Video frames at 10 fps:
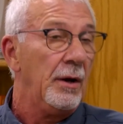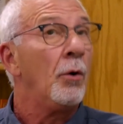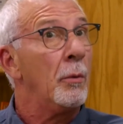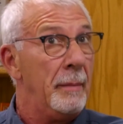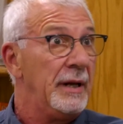
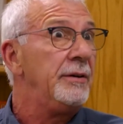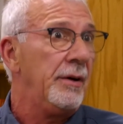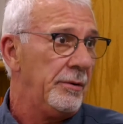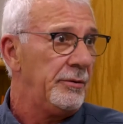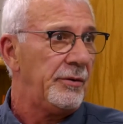or
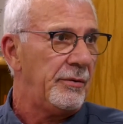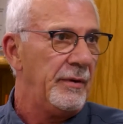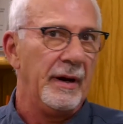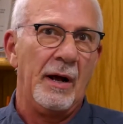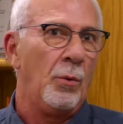mid-tones
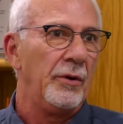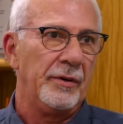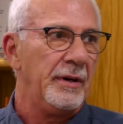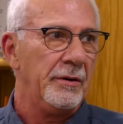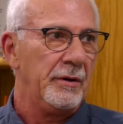that I
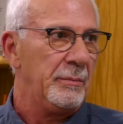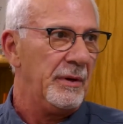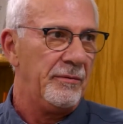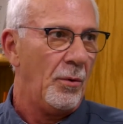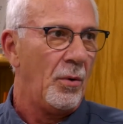wasn't hearing
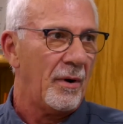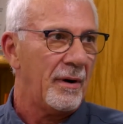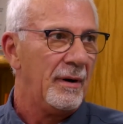before,